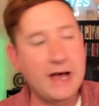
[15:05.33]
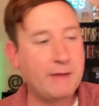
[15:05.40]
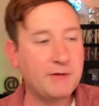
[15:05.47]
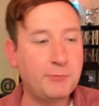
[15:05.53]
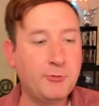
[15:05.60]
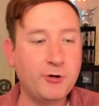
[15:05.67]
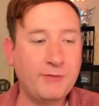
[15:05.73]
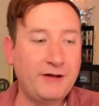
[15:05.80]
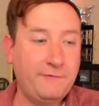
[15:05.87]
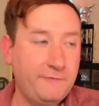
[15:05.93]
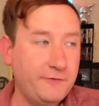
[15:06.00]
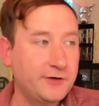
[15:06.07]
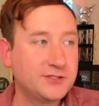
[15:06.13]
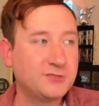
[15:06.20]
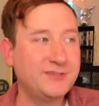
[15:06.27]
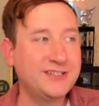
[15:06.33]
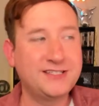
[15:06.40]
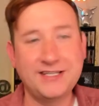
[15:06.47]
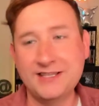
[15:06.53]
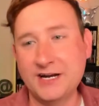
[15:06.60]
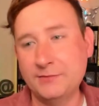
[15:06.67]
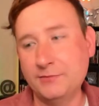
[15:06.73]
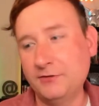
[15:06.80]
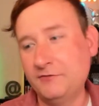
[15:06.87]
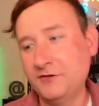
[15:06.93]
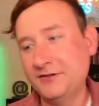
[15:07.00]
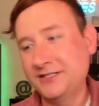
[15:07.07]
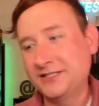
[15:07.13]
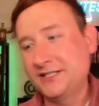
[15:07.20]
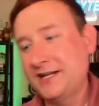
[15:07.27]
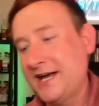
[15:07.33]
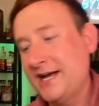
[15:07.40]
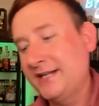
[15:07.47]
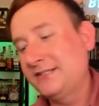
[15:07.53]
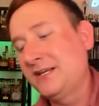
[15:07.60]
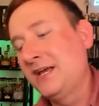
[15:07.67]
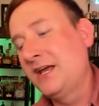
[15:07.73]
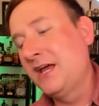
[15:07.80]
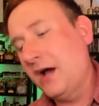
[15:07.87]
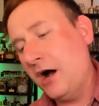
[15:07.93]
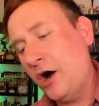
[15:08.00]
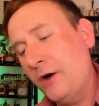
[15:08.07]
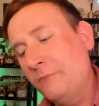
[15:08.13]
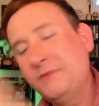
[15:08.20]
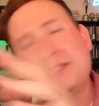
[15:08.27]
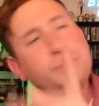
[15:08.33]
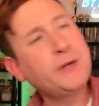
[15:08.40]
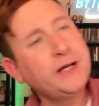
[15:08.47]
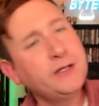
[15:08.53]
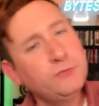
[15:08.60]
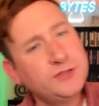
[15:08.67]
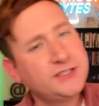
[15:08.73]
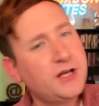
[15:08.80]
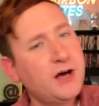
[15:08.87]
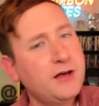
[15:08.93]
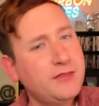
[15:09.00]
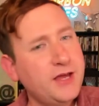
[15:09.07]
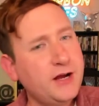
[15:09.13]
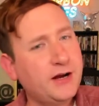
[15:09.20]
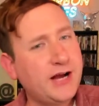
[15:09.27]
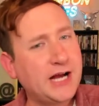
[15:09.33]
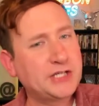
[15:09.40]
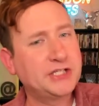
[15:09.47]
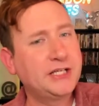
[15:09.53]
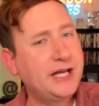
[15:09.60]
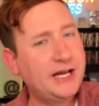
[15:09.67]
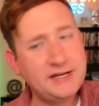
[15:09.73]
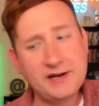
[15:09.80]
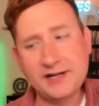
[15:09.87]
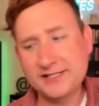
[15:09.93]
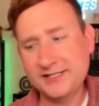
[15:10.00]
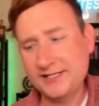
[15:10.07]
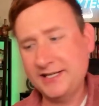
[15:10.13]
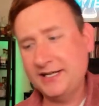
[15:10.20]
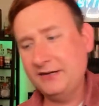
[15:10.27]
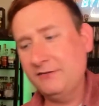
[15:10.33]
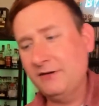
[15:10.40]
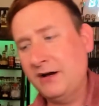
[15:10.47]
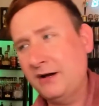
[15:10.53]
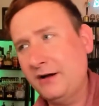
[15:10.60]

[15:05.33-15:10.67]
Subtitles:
I want to pour my first whiskey that I'm reviewing tonight. This brand was not there, actually. I did not see any.